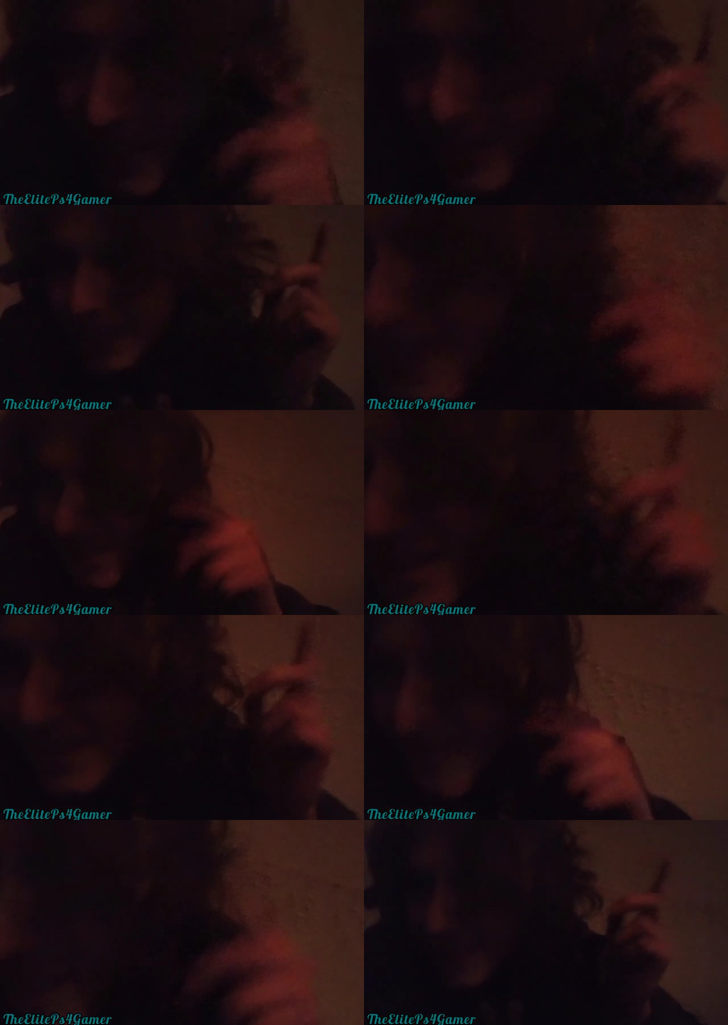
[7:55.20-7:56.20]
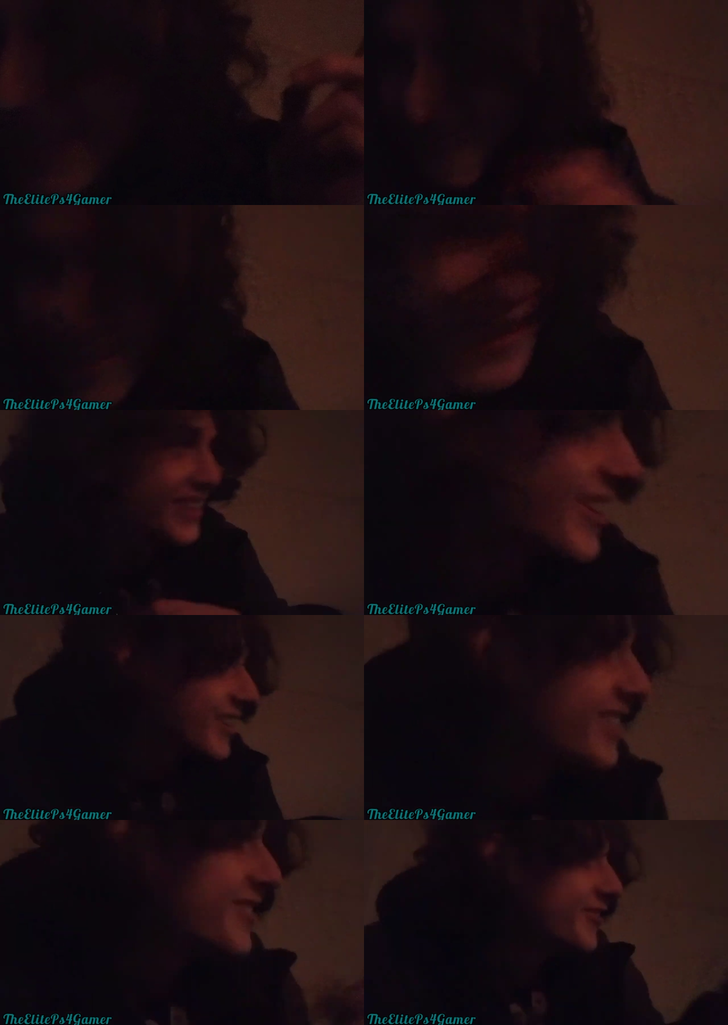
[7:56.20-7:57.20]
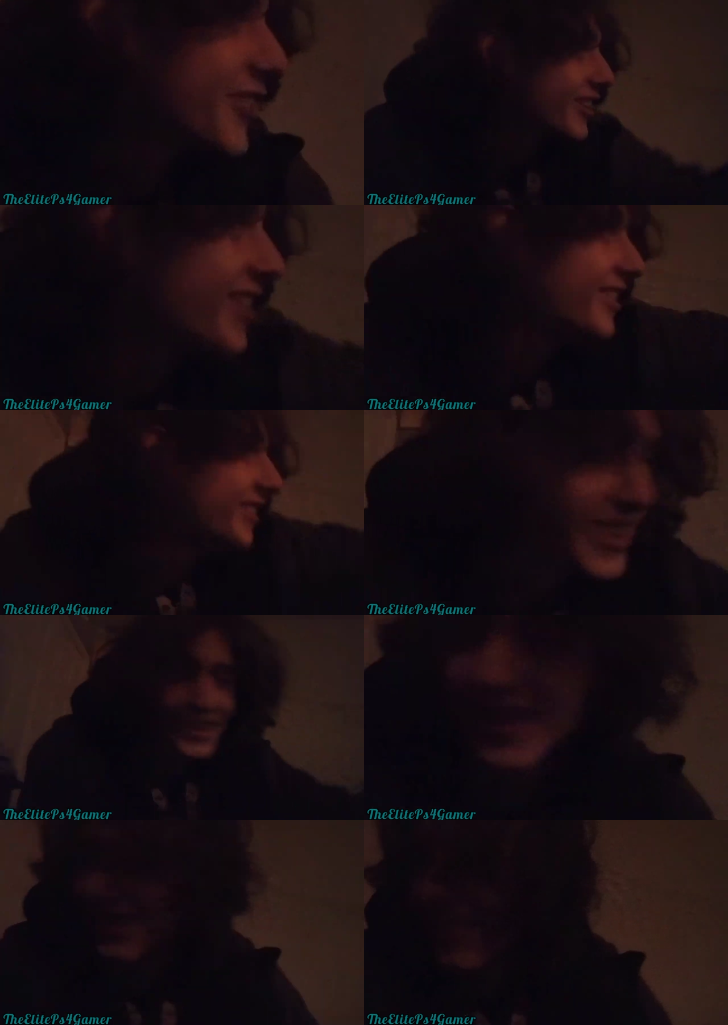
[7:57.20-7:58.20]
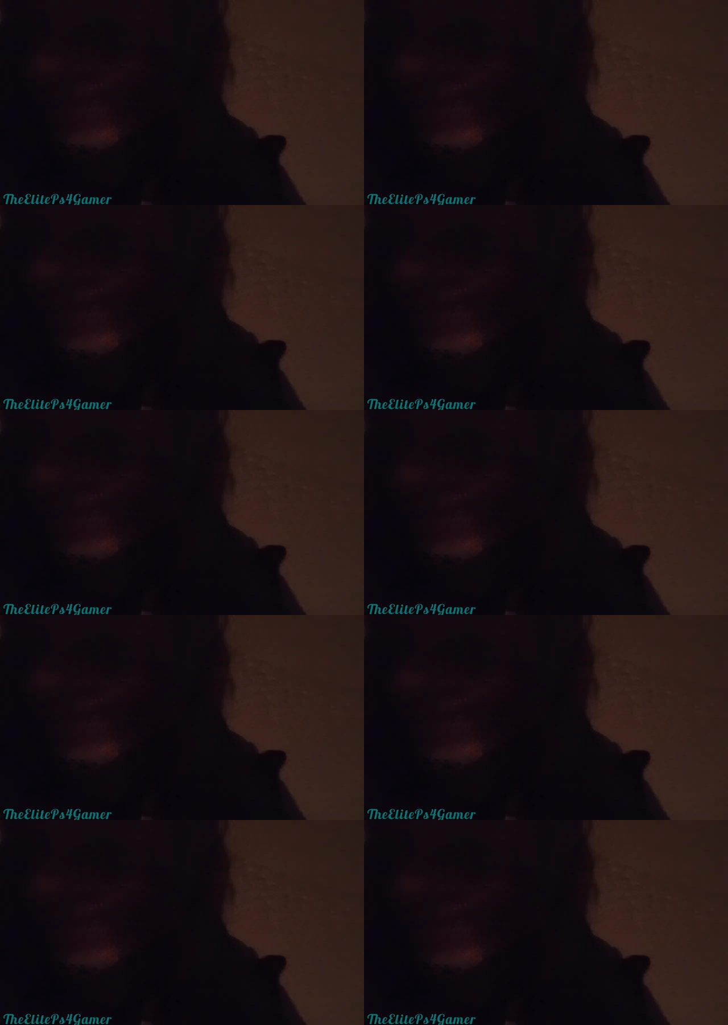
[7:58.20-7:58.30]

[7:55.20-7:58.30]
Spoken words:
Nobody's mouth can be seen.